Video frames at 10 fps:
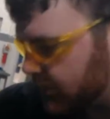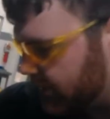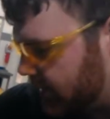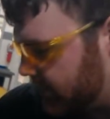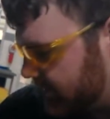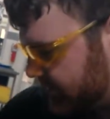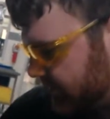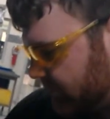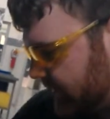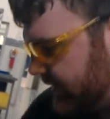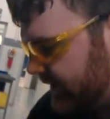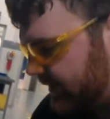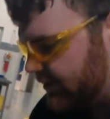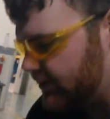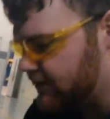will come into the
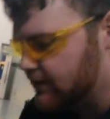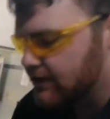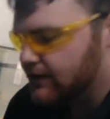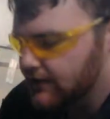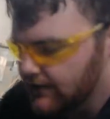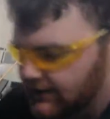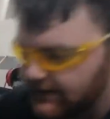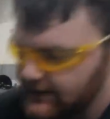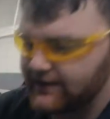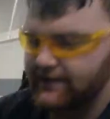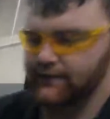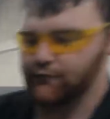radiator, and then